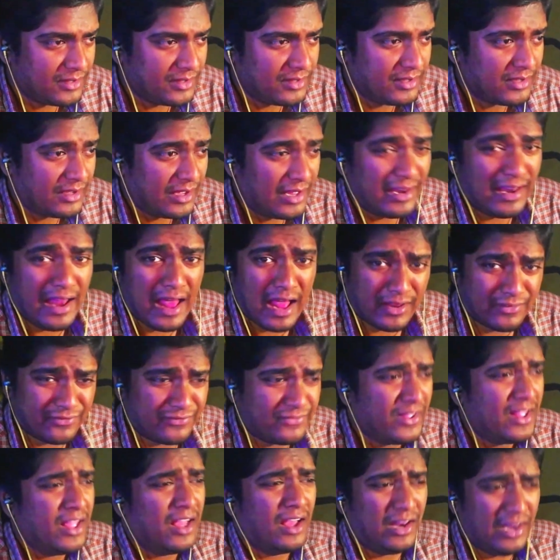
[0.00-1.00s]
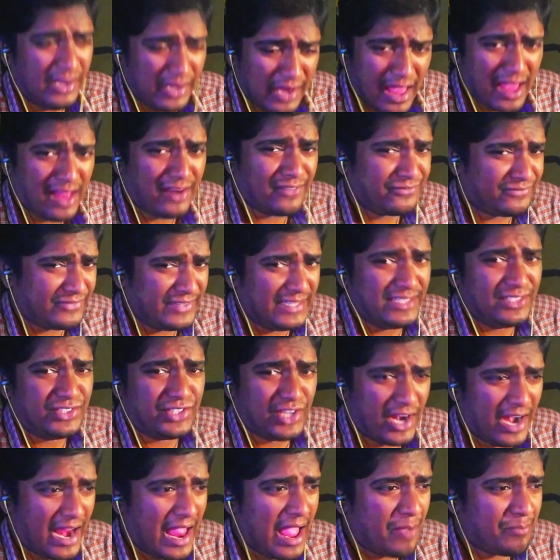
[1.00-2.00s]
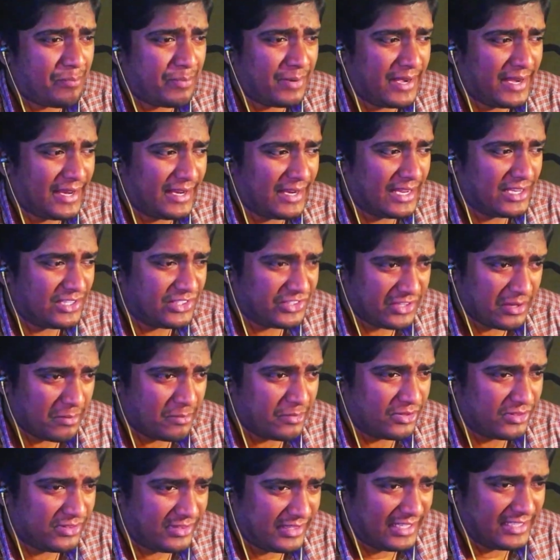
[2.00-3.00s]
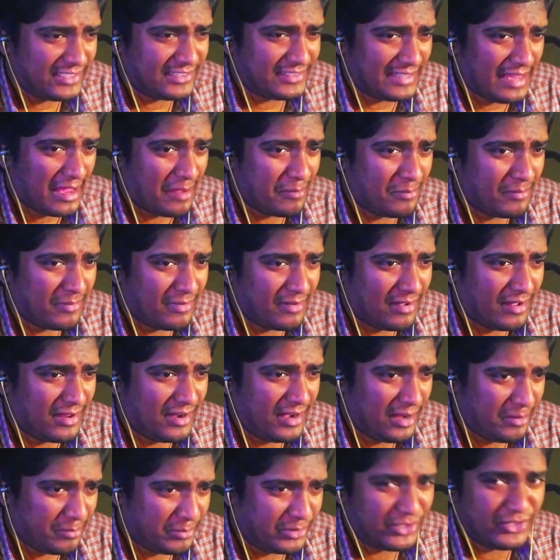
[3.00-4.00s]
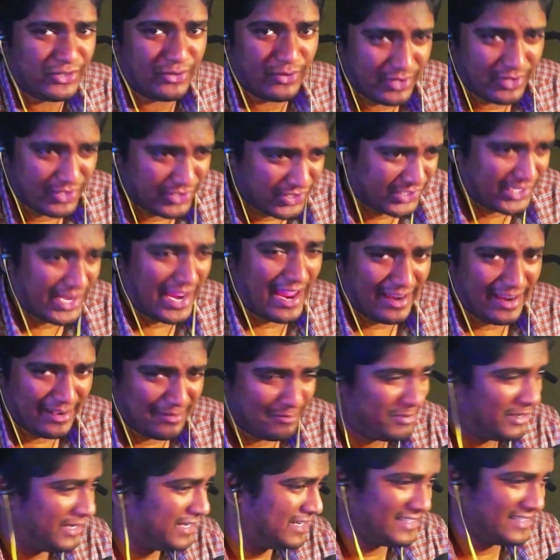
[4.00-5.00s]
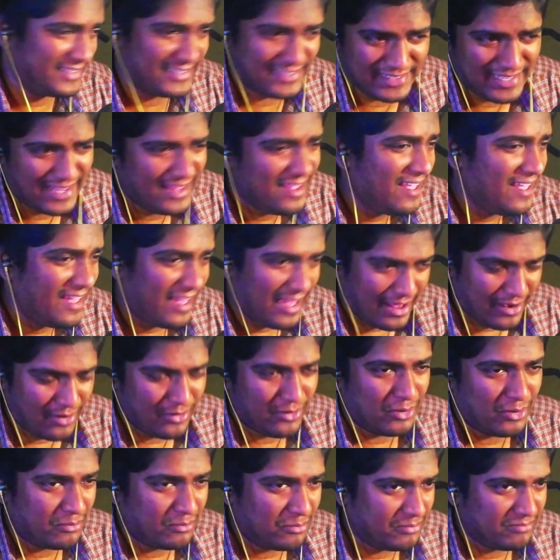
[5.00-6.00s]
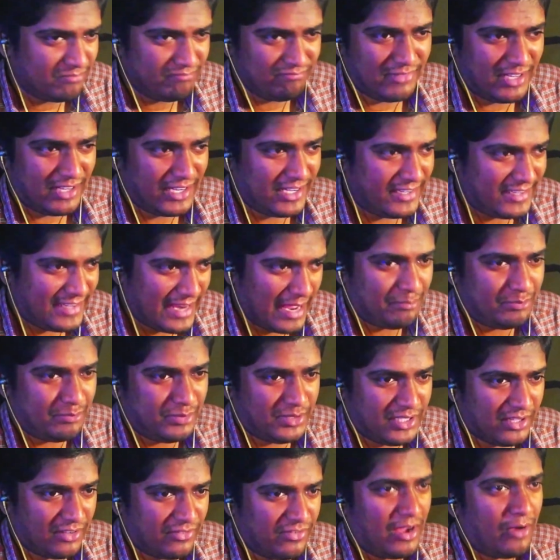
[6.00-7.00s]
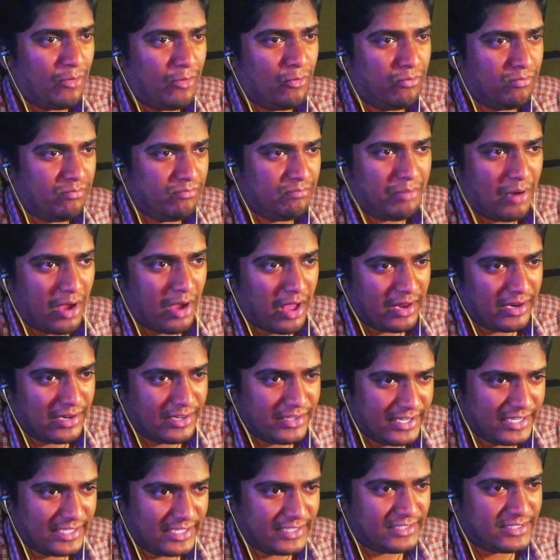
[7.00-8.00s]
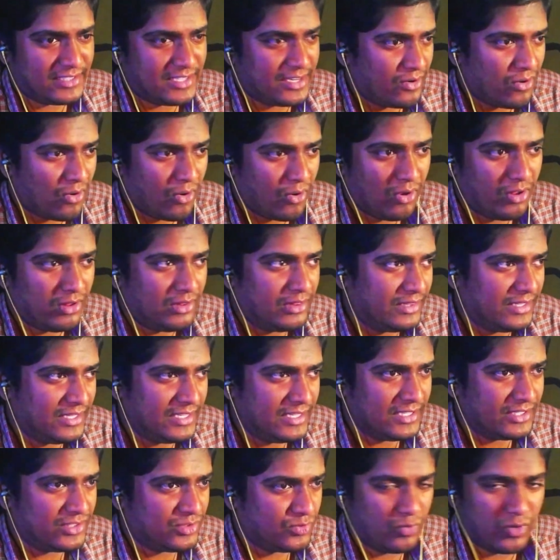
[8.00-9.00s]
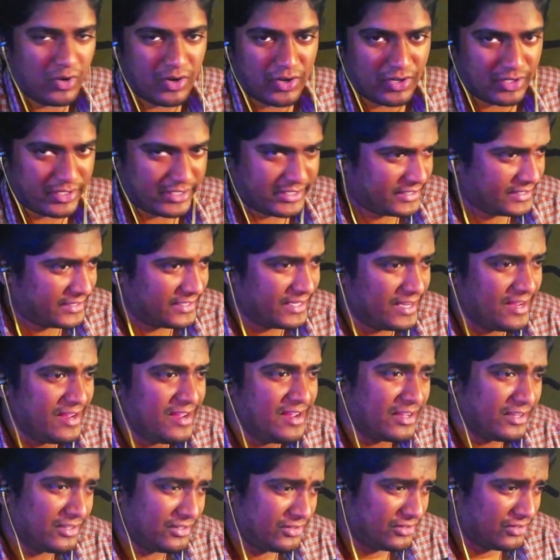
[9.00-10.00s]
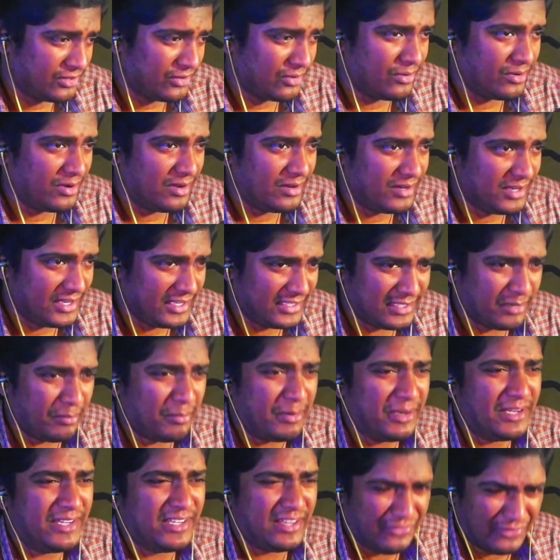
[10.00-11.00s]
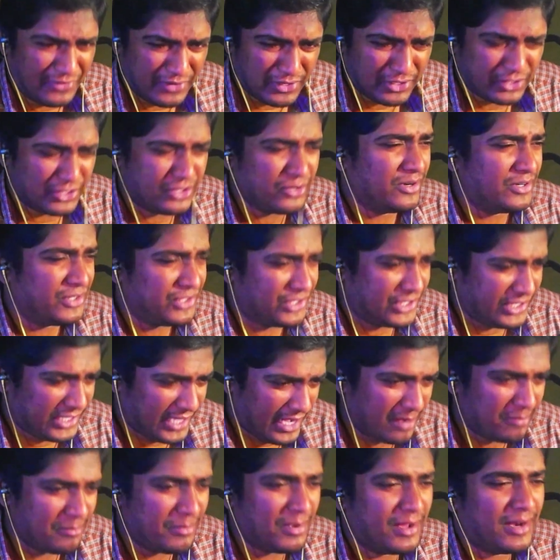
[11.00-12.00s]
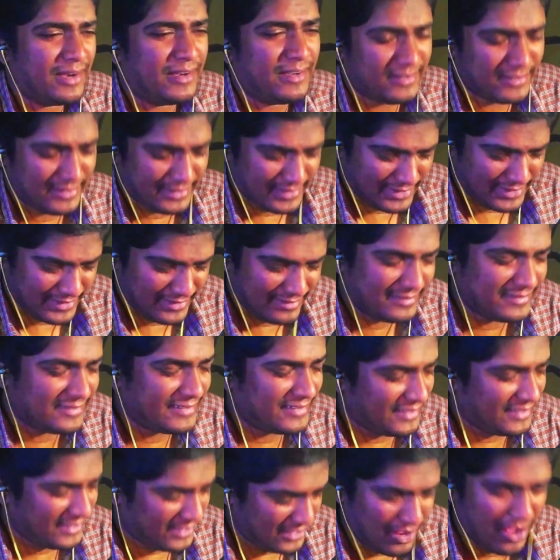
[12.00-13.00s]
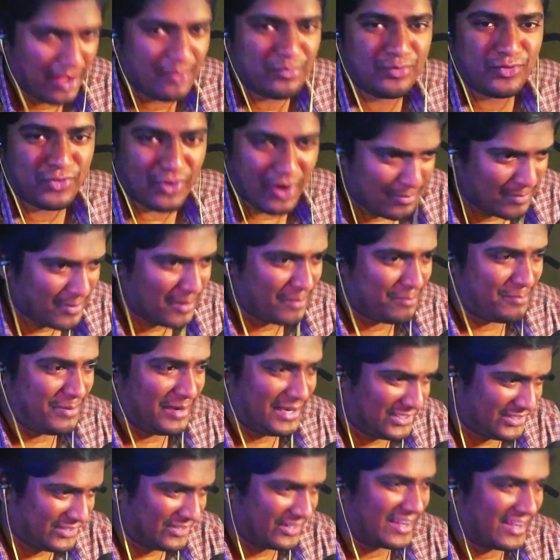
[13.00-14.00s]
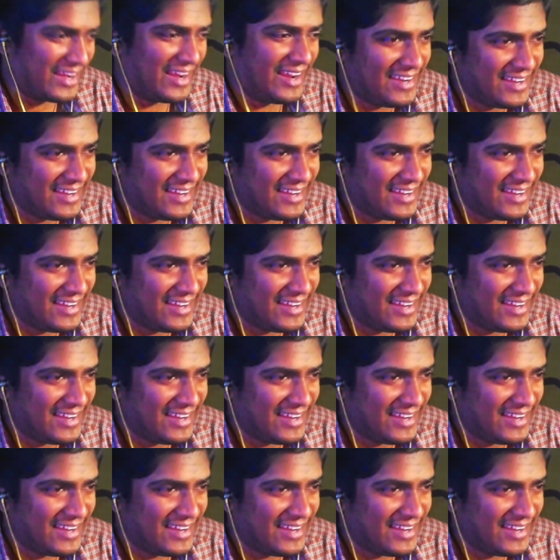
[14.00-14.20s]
A lot of things are happening, and some of the things I'm unable to understand because I don't know the depth of how politics and all this works. So it's a bit difficult to understand, but you know, I'm trying my best, okay?